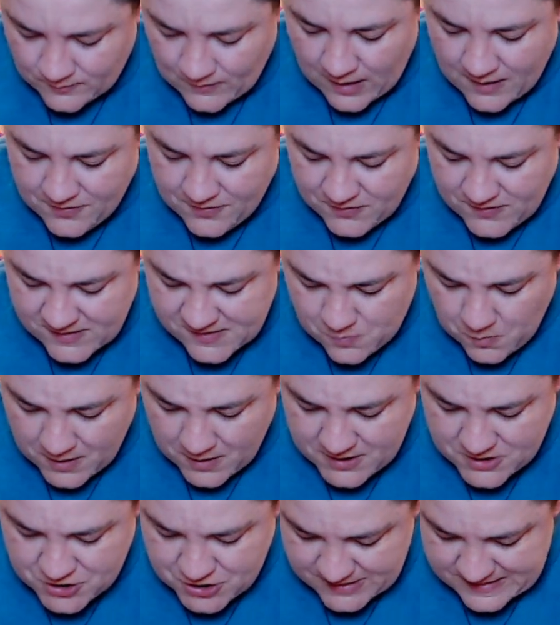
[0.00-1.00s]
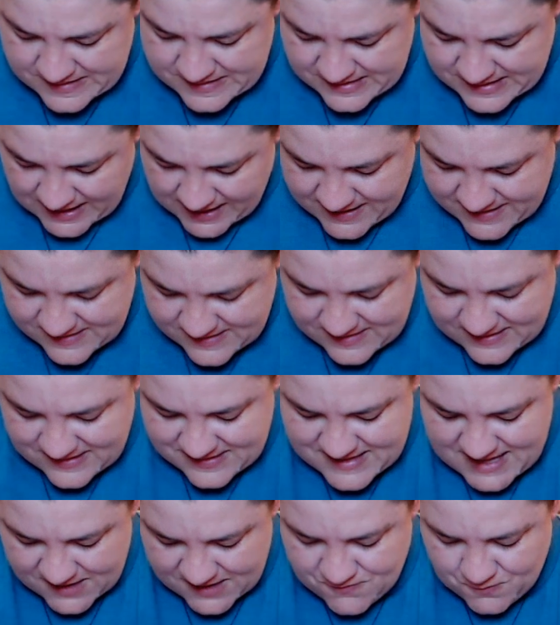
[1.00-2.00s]
This one just says, this
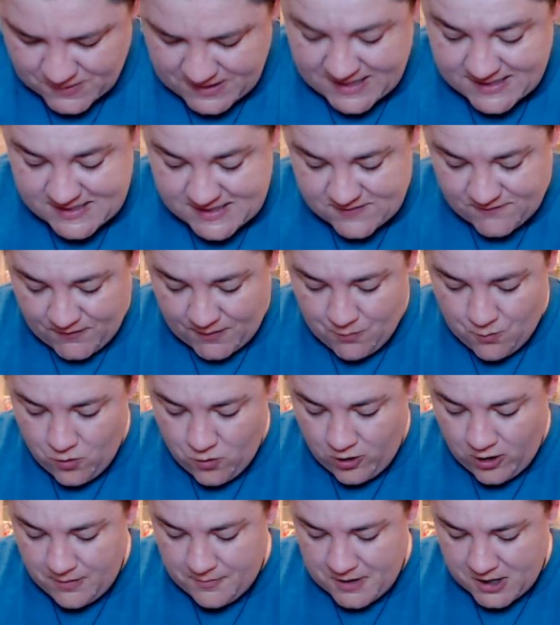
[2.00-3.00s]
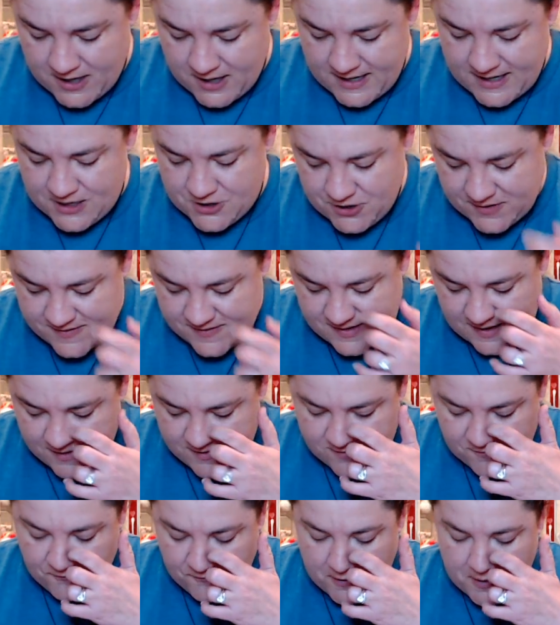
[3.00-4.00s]
next one is from Walmart, and it just
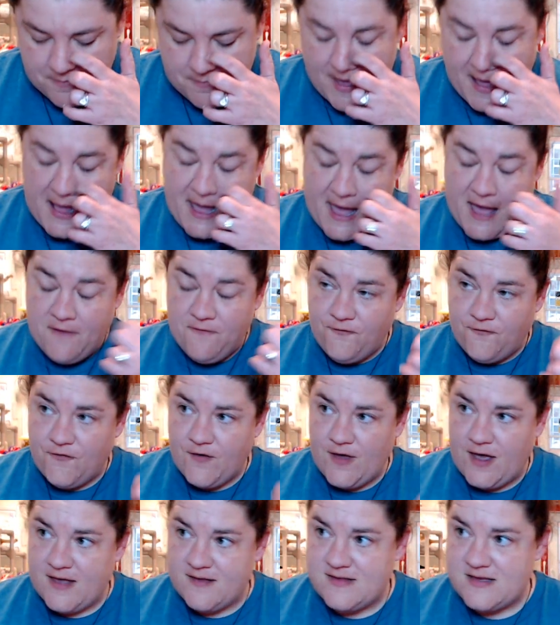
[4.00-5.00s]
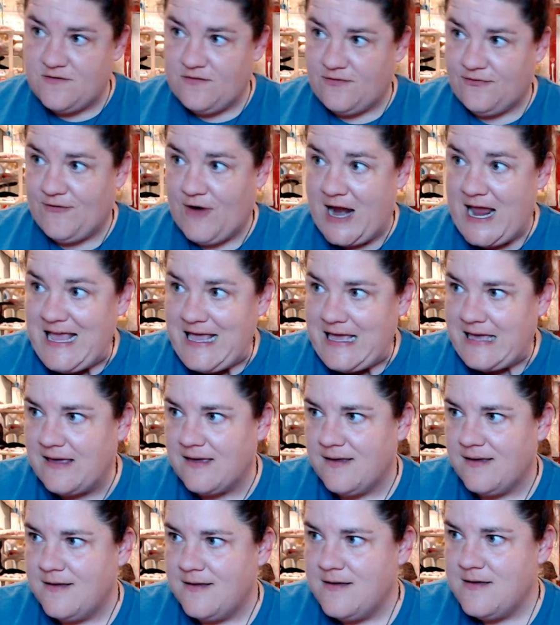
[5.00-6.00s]
says from F as in Frank,
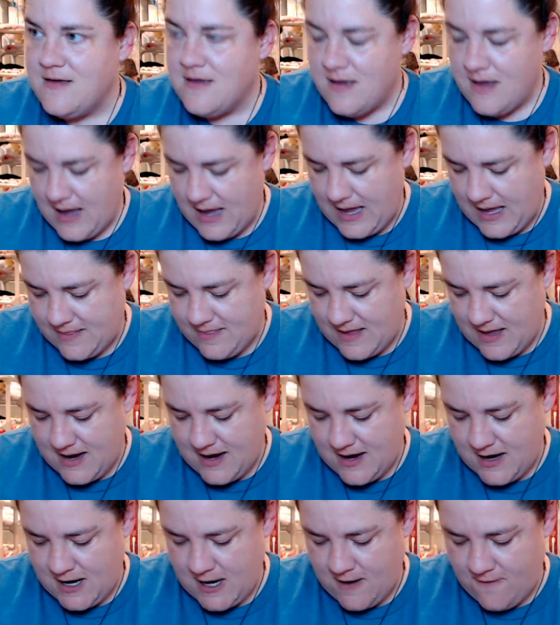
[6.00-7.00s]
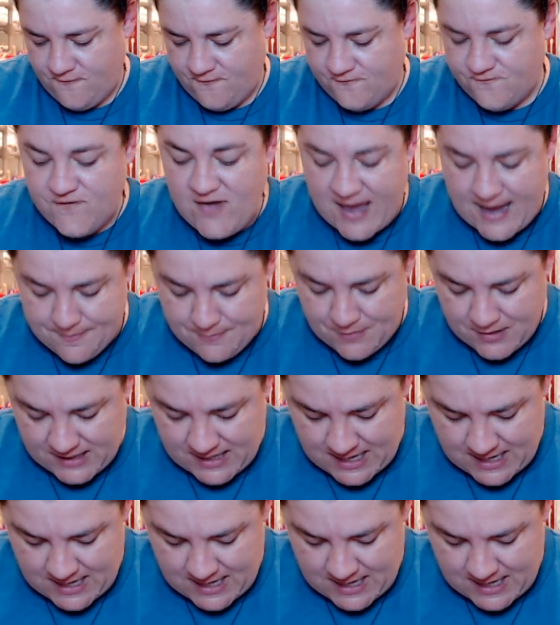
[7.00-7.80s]
and then family